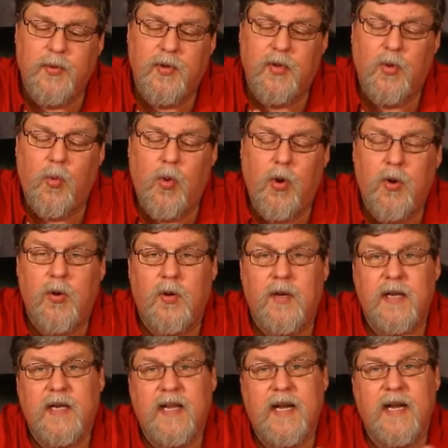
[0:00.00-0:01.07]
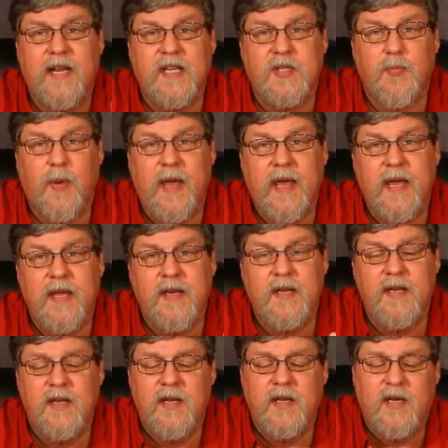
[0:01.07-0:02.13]
Put a little water on it, let it expand,
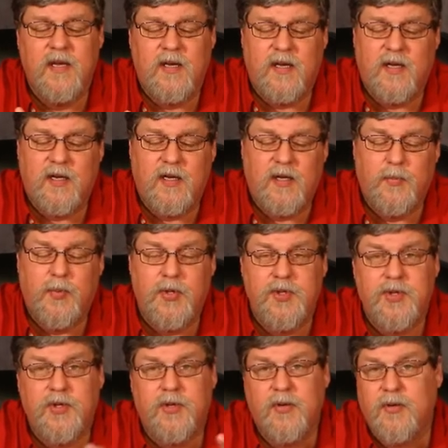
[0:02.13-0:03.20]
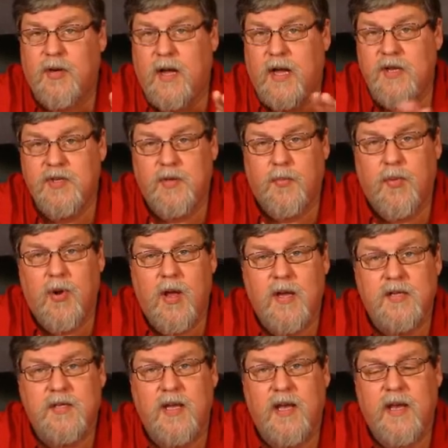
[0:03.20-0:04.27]
put your hydrogen
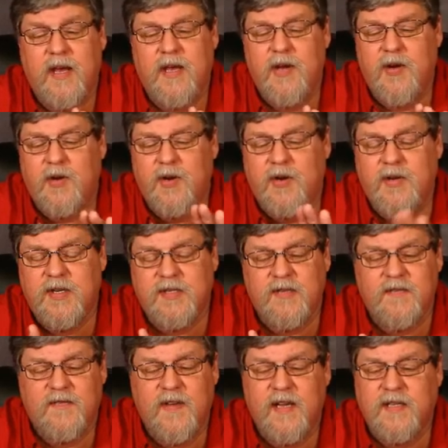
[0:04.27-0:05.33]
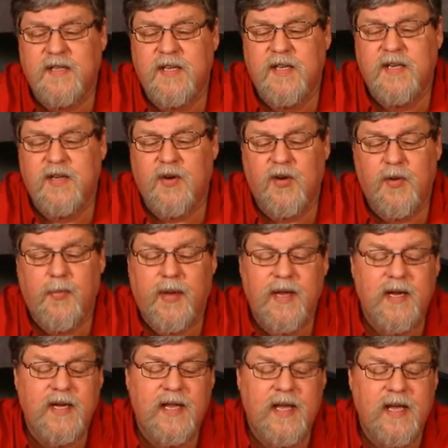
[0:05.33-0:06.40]
peroxide or your disinfectant or your
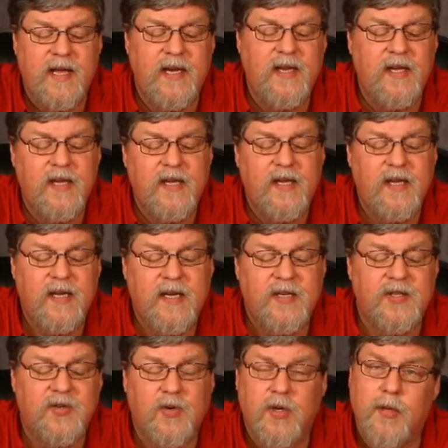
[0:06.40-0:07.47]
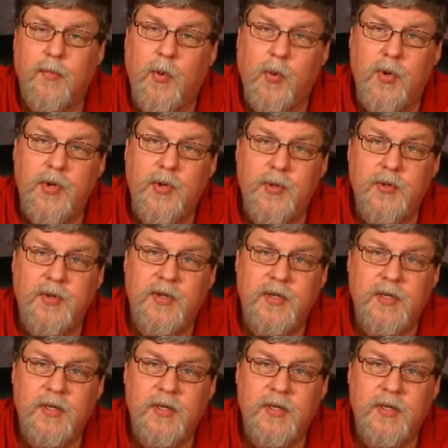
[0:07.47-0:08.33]
betadine and scrub a wound,